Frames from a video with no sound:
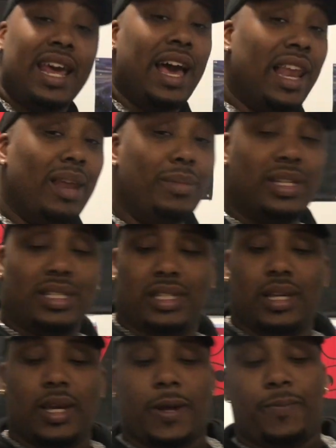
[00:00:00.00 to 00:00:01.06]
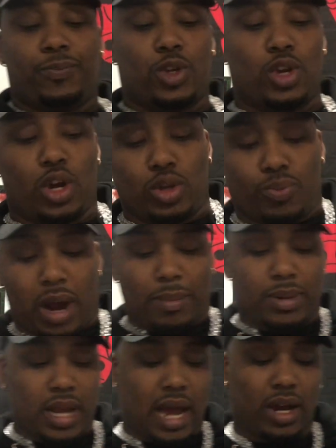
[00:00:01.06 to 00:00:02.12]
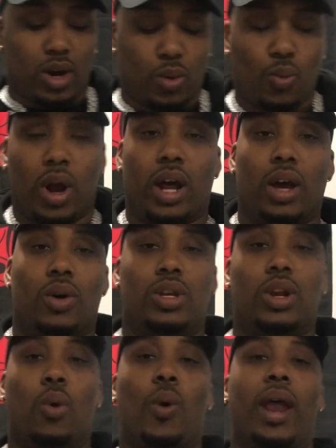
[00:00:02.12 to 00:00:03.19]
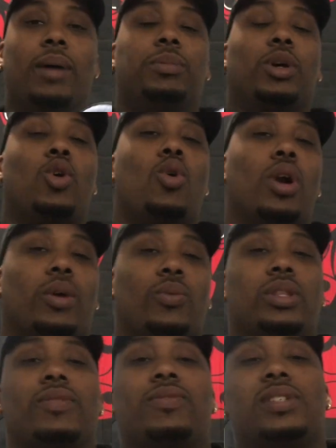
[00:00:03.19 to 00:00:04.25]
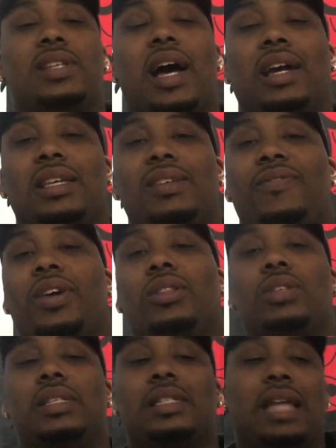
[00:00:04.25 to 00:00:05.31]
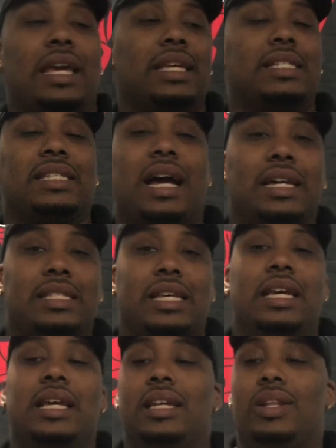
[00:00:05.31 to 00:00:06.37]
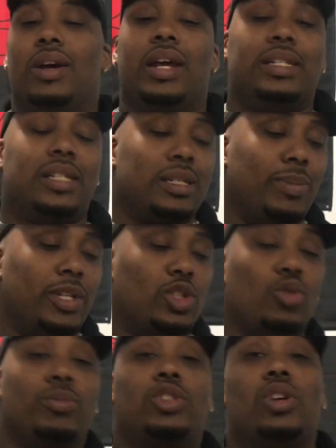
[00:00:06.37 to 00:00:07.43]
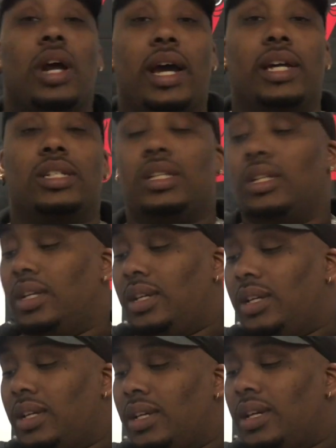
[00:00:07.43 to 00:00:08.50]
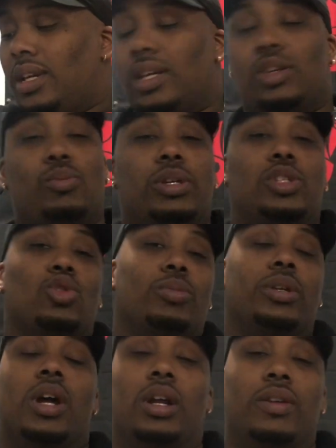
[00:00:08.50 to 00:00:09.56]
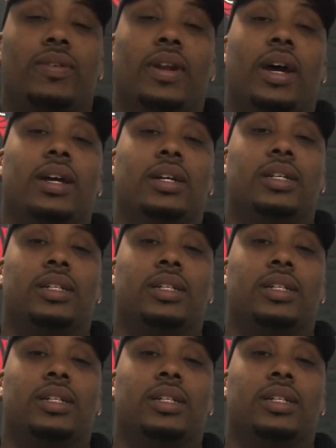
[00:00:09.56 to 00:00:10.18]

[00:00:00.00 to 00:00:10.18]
the elements, you're probably not going to want to, wet up the cork with the soggy, filthy, stinking socks. That'd just be super trash. And you'd be super dirty for that.